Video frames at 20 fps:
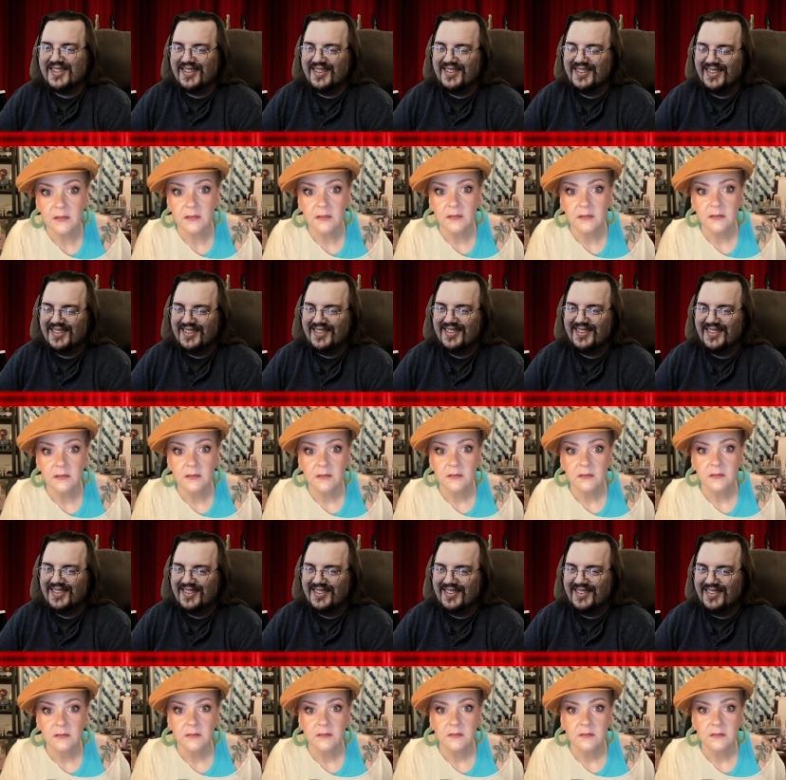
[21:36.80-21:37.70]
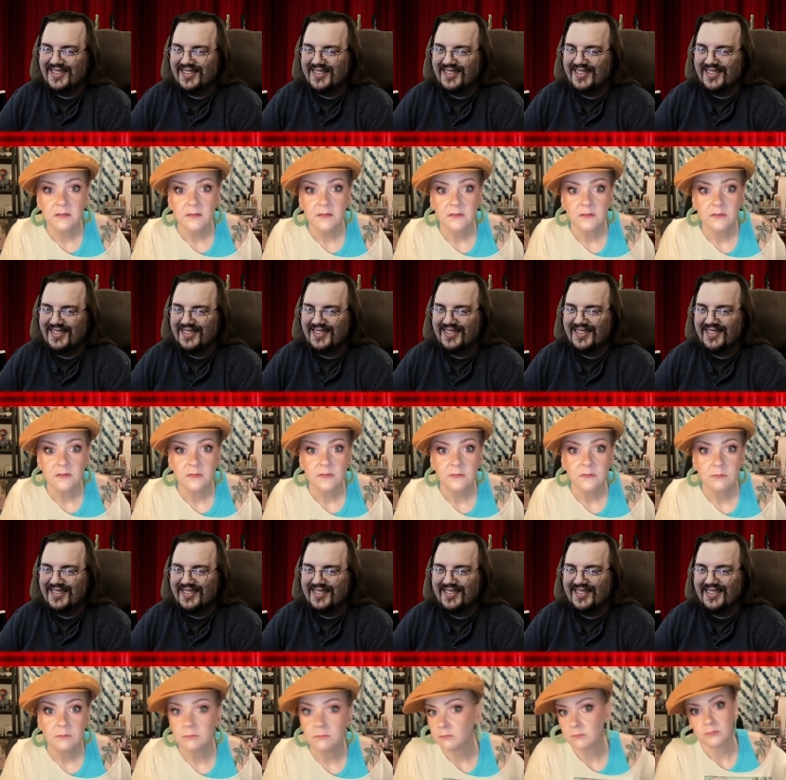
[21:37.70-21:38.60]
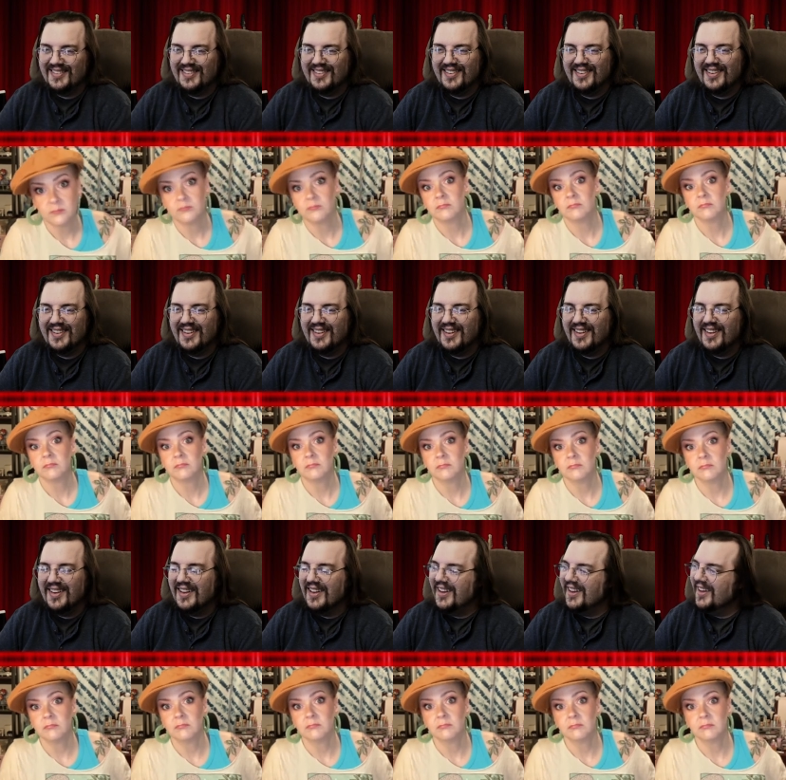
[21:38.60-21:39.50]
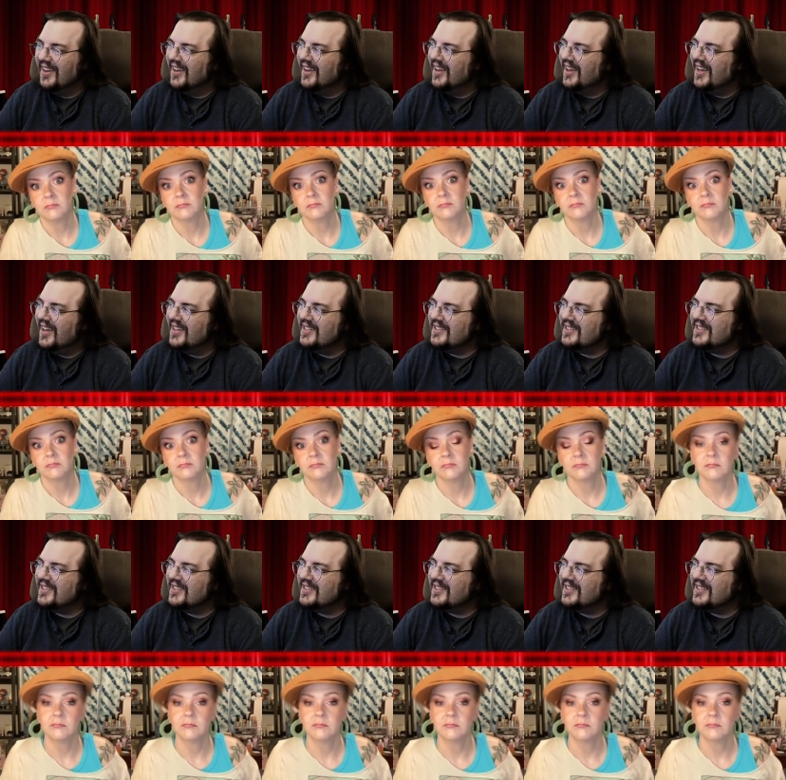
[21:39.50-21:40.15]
(no one is talking)